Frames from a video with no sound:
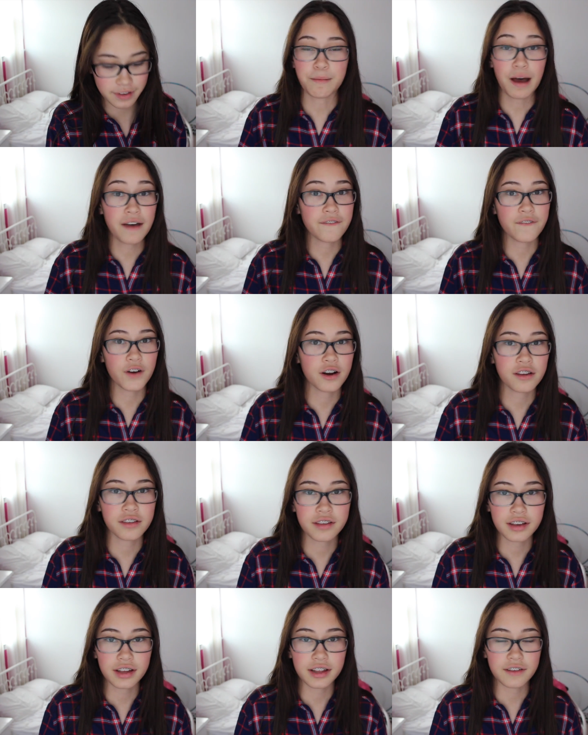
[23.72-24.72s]
My
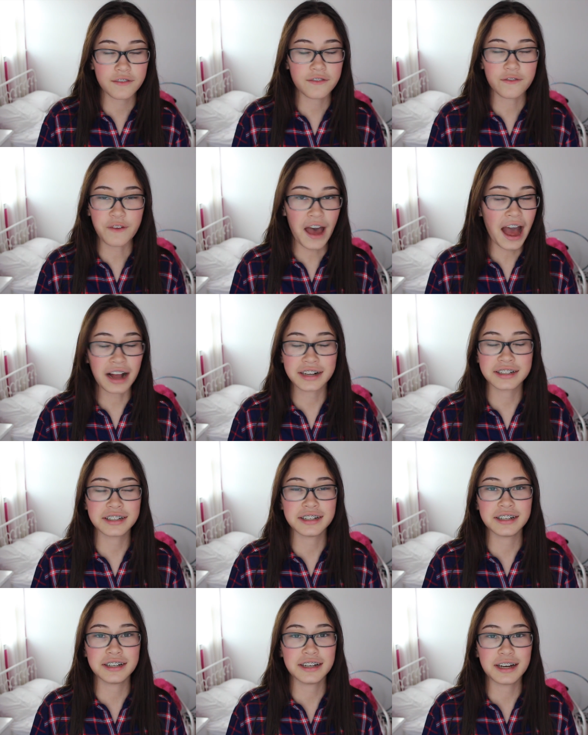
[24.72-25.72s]
first fact
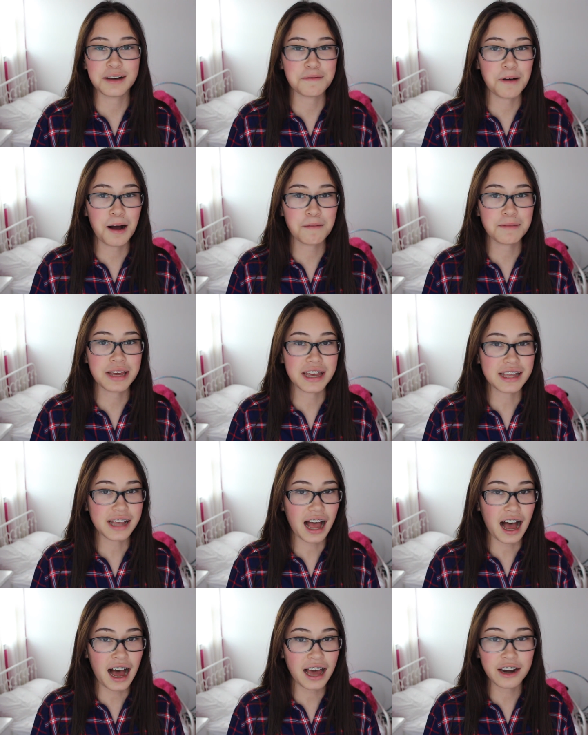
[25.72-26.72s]
about me is
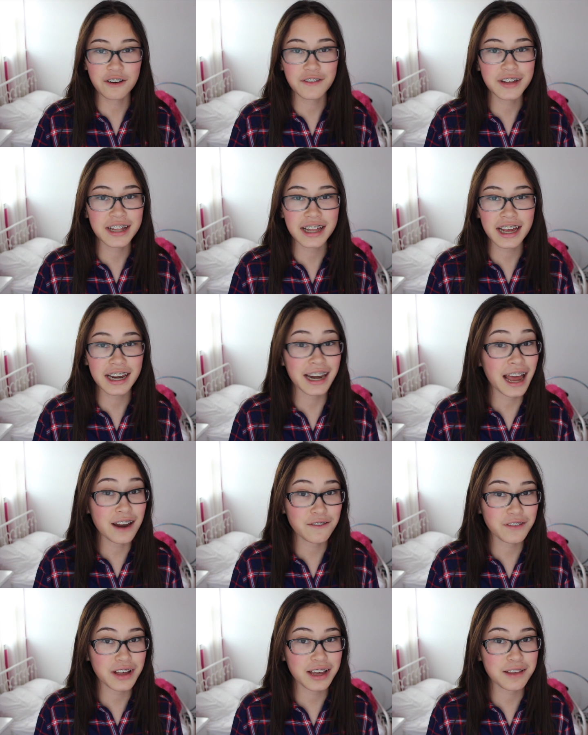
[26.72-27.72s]
I don't really like
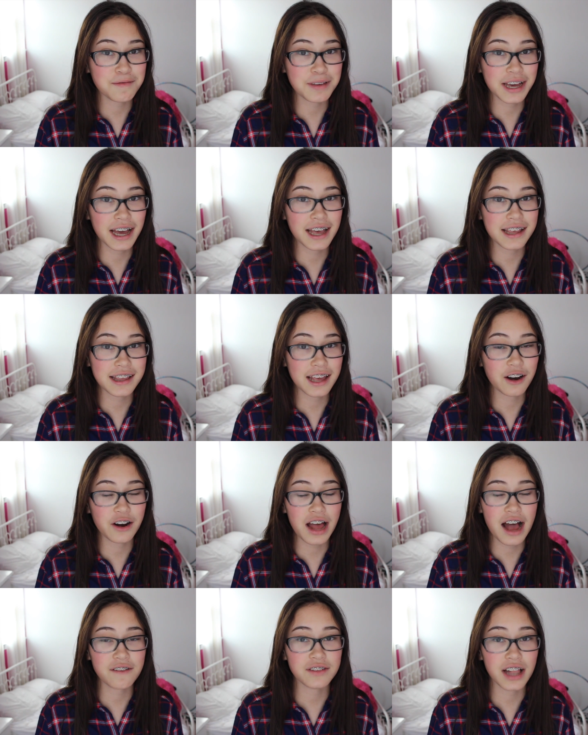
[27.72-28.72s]
Netflix because they
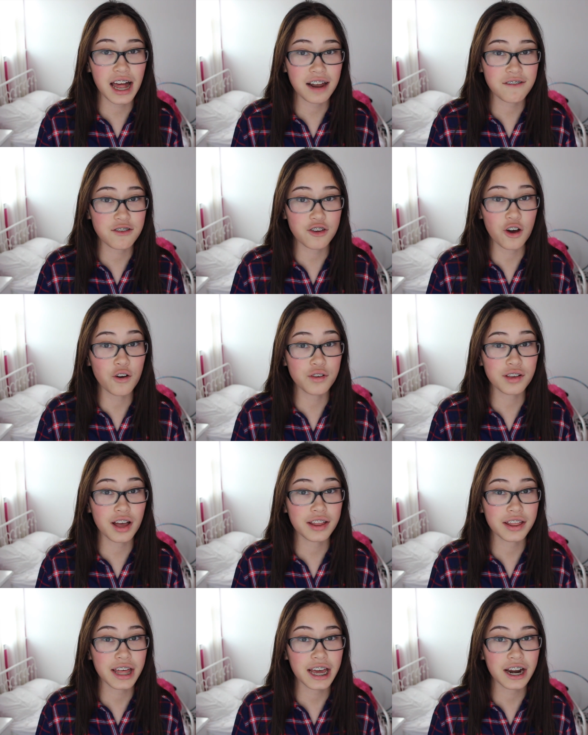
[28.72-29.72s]
don't have a lot of shows
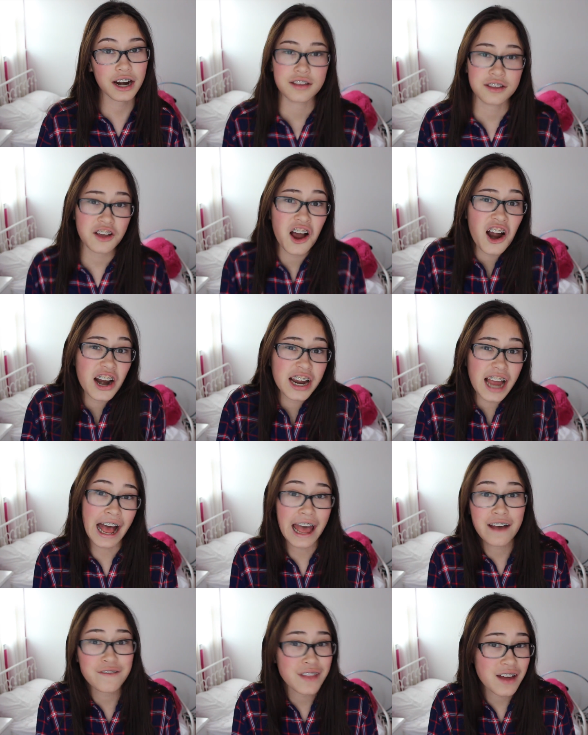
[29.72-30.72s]
on there. Sorry,
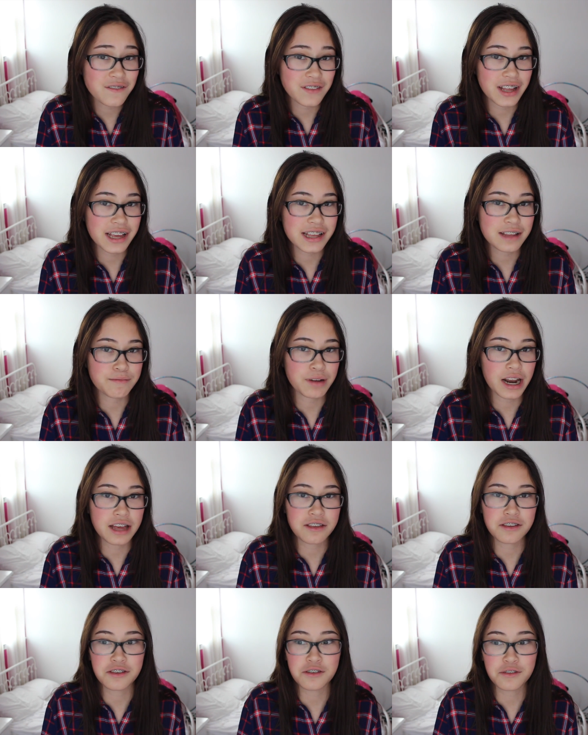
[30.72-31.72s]
I have Netflix, but I
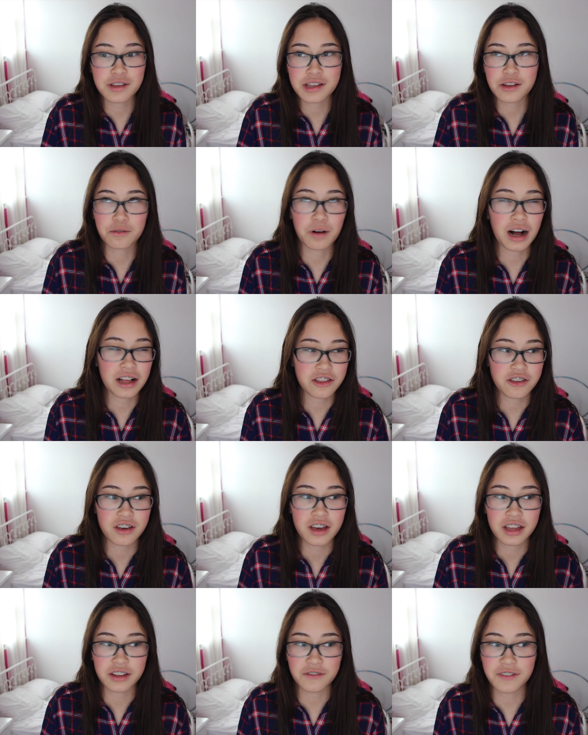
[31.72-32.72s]
just use it to watch
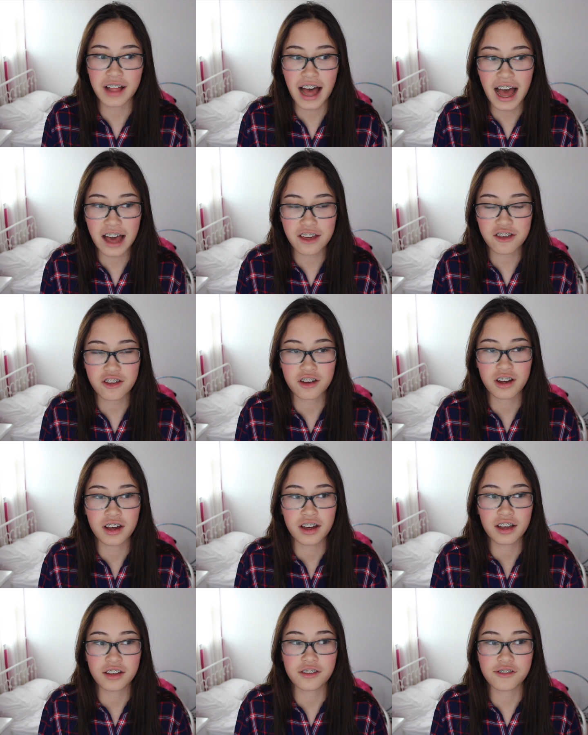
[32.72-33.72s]
Flash,
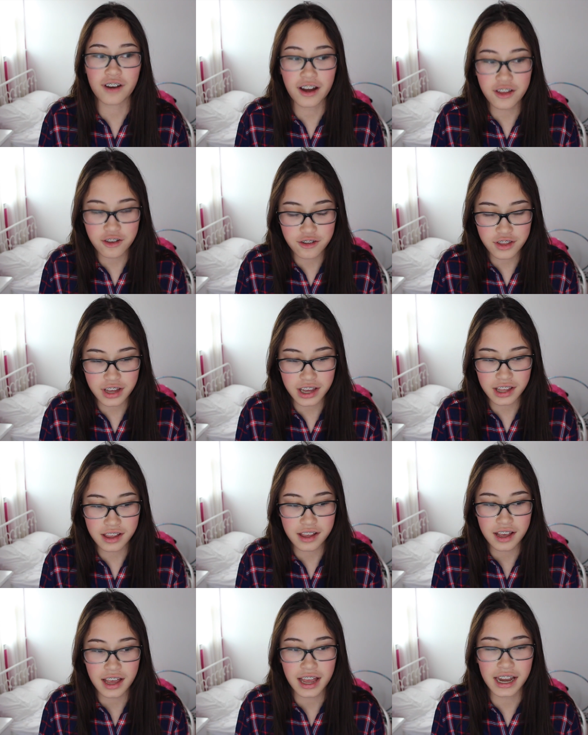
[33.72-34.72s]
Stranger
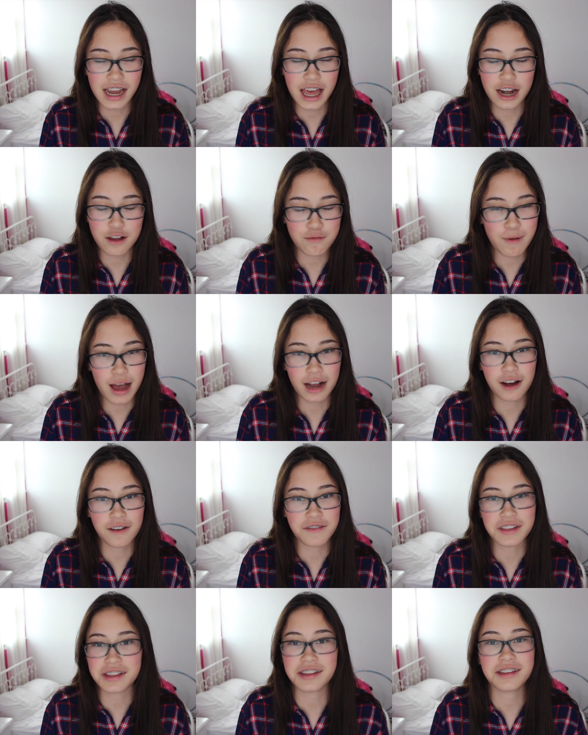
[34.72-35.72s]
Things, and Haters Back
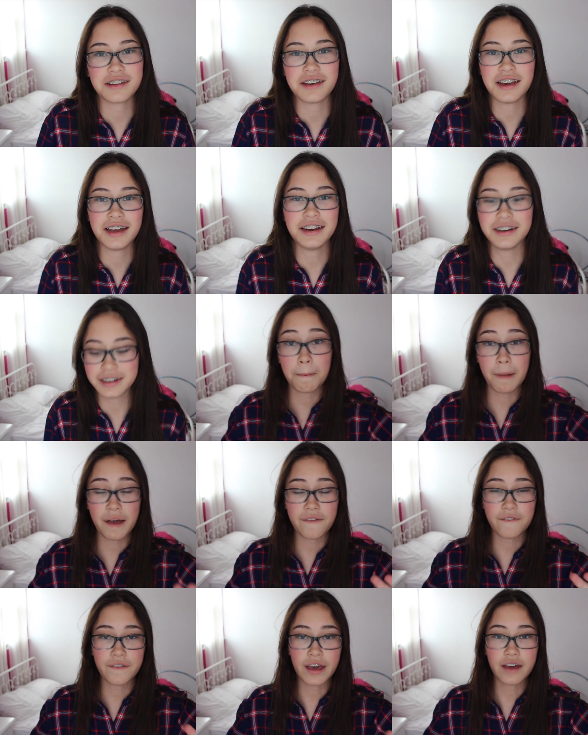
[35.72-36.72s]
Off. That's it.
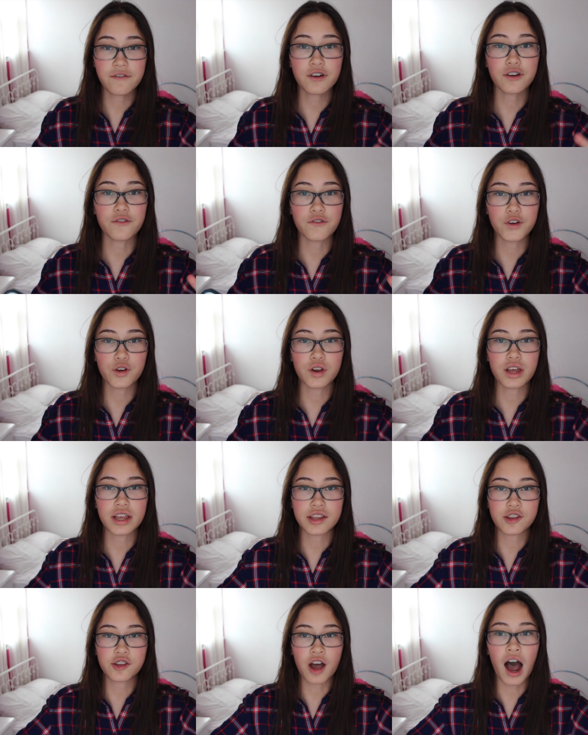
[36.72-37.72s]
My favorite food
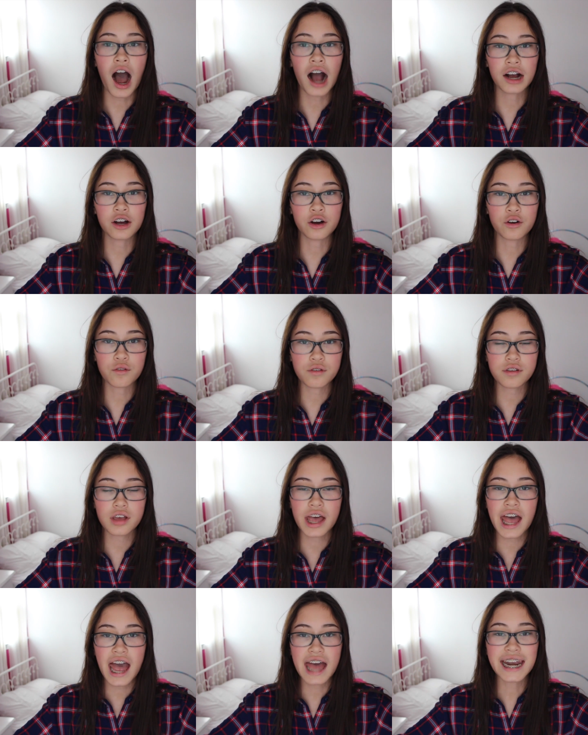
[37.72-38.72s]
is tacos,
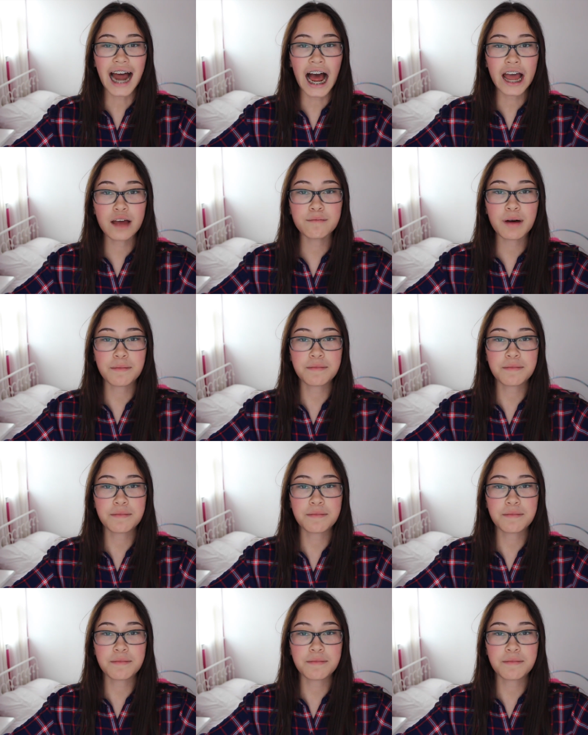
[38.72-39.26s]
and I am